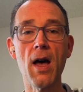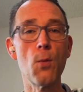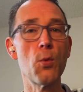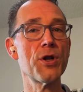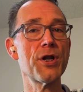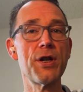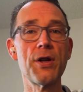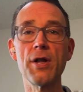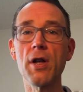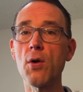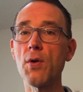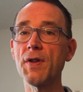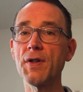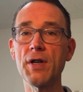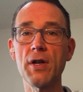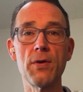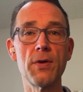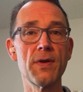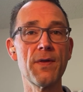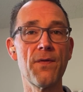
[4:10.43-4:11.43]
which is
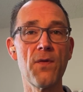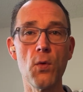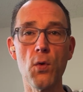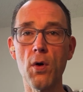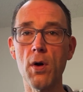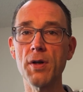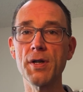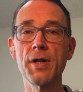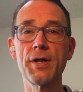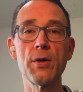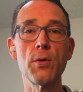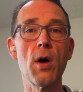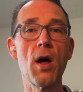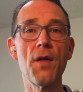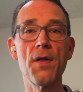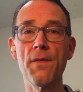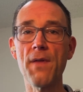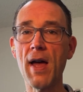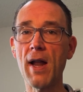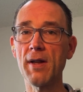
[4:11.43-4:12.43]
used to do
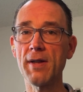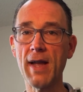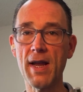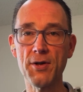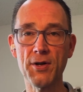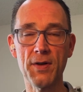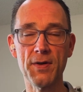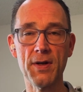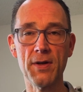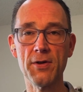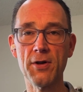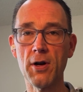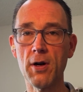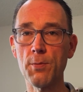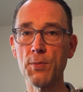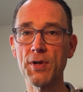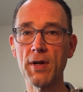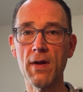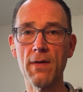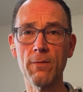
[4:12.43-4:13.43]
all the validations in
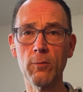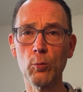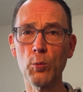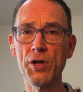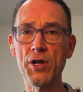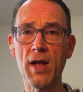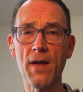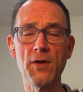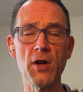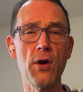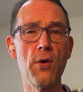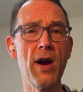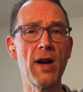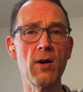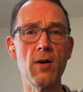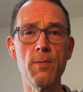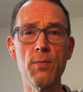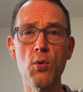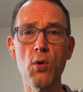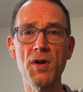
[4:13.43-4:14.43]
terms of you have your
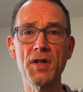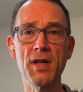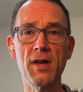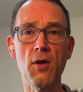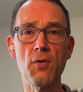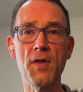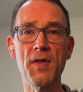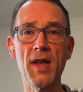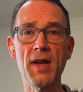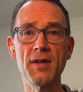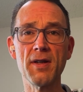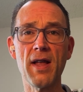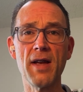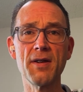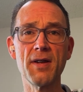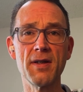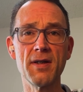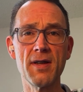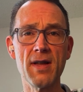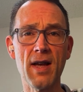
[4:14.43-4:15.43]
credit reports and other things.
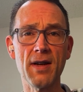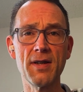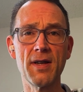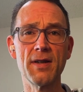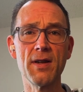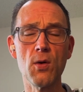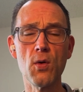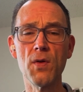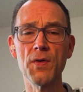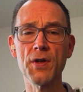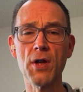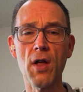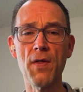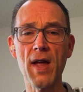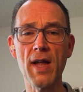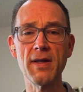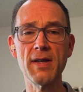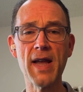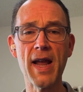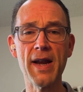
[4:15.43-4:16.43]
LexisNexis holds all
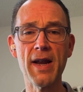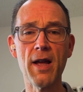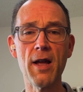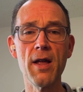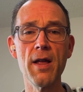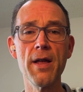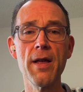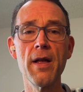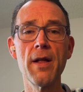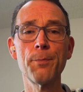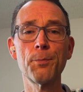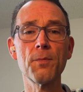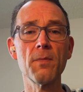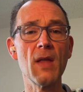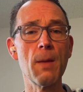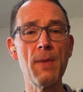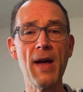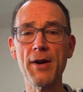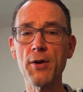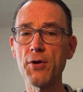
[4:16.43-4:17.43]
that data
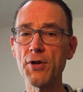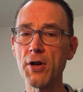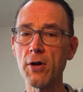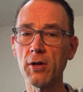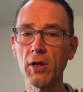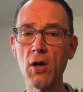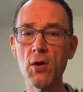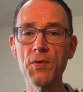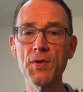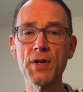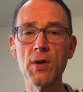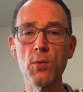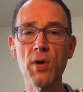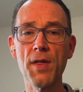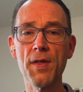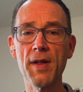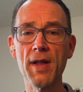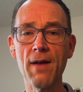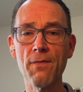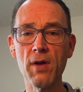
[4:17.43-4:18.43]
about who your loans are
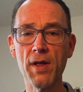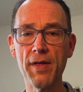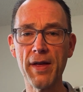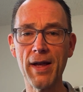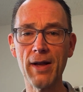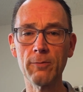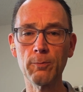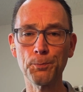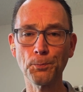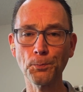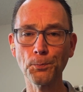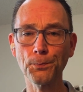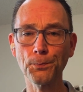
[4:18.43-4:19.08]
with and everything.